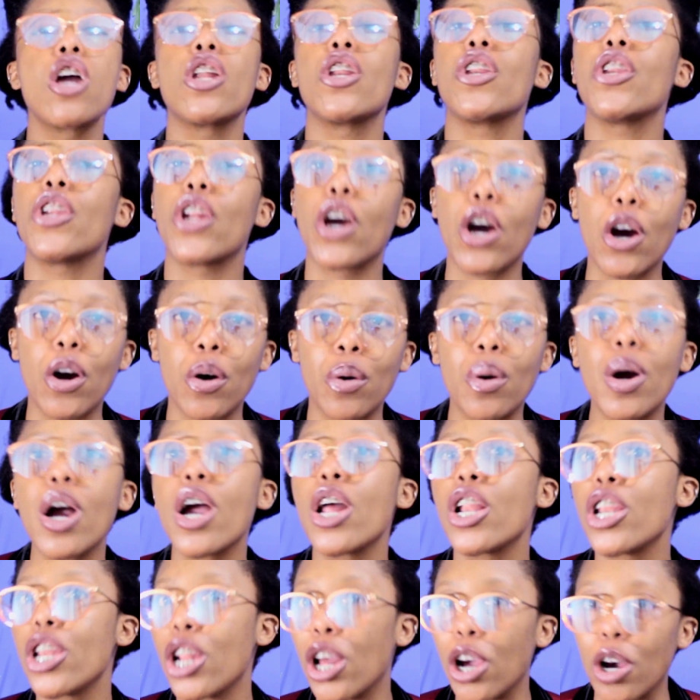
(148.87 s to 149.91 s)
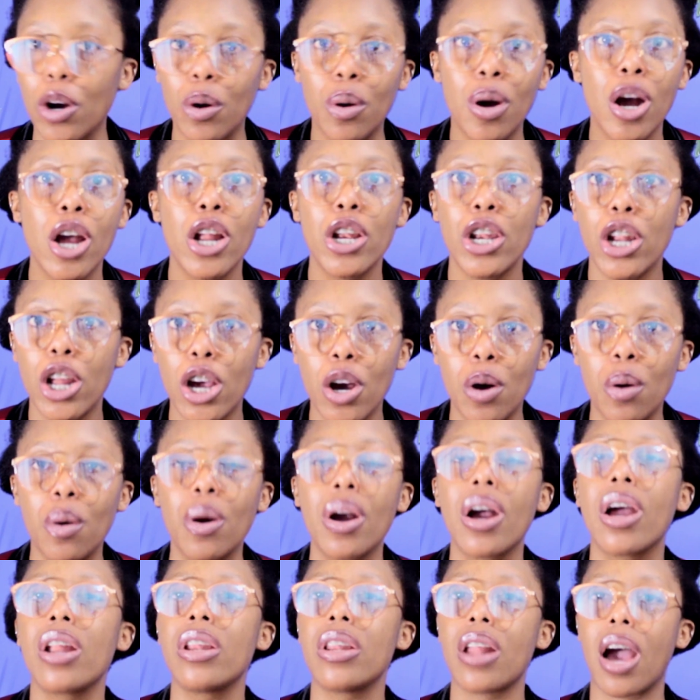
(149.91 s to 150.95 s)
No, no,
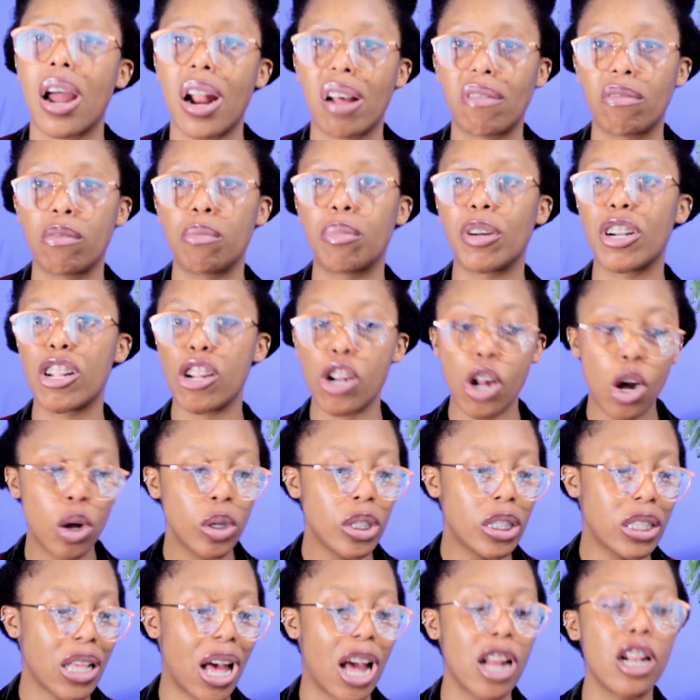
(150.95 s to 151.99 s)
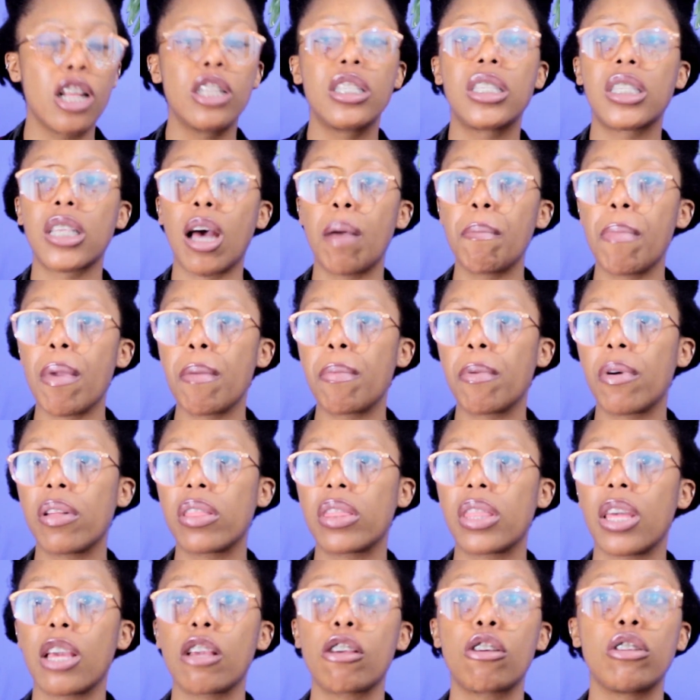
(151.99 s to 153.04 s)
no. Not everybody knows that. Some people
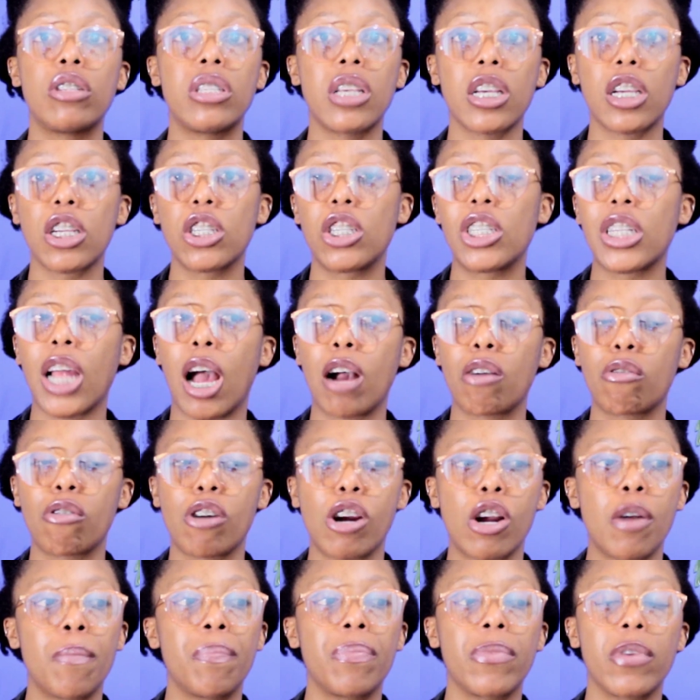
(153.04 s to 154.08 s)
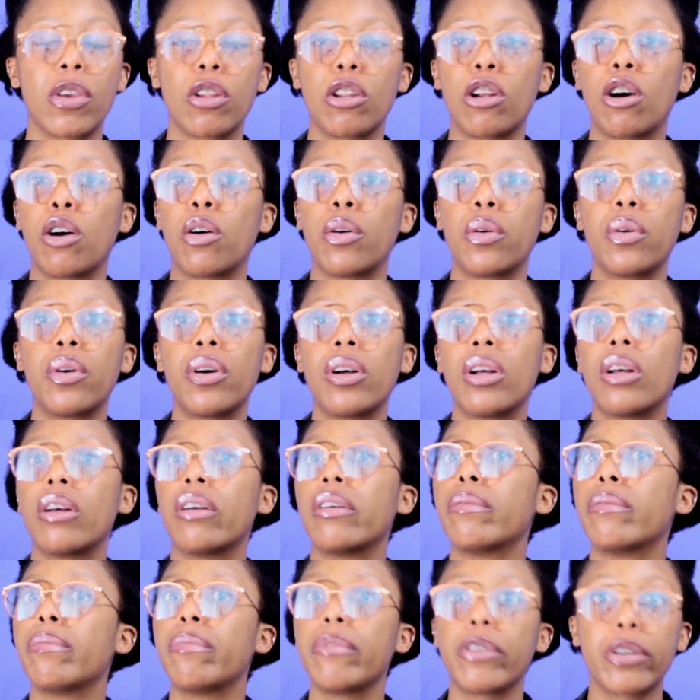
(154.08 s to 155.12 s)
think you take a shower, you know,
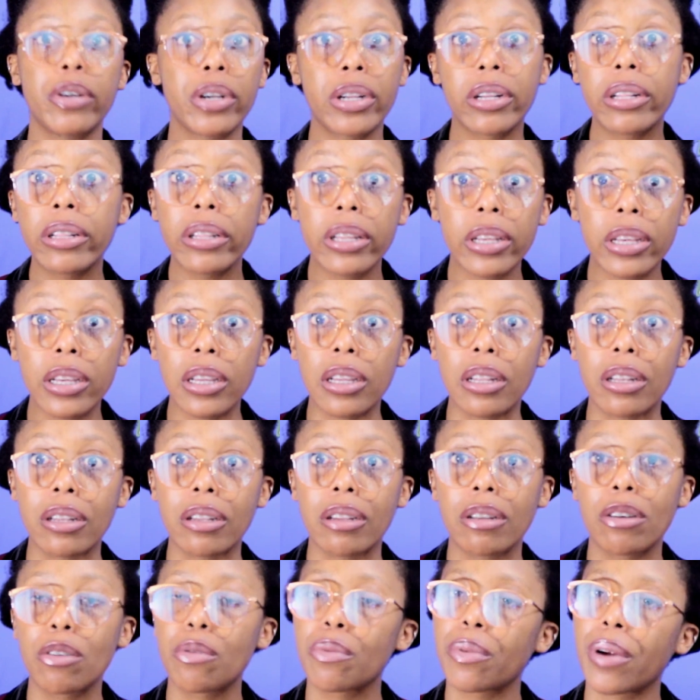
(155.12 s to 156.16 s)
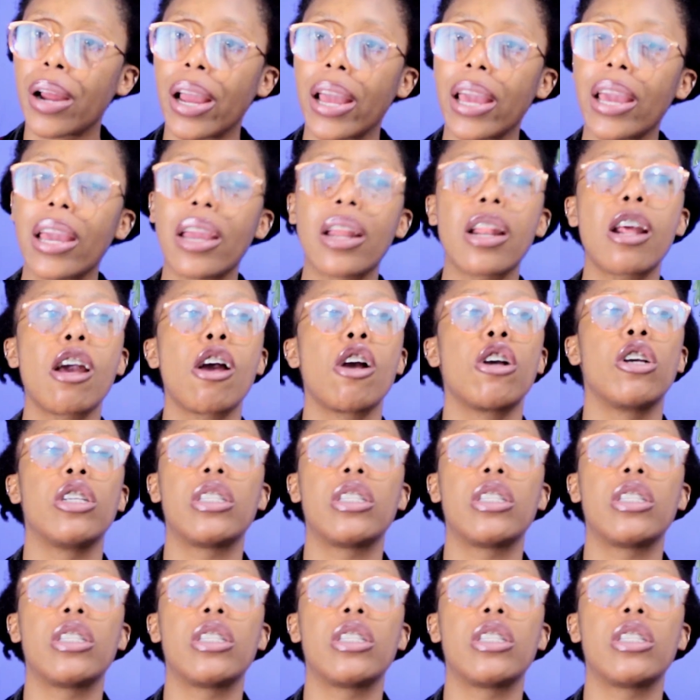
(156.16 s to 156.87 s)
you're clean, right?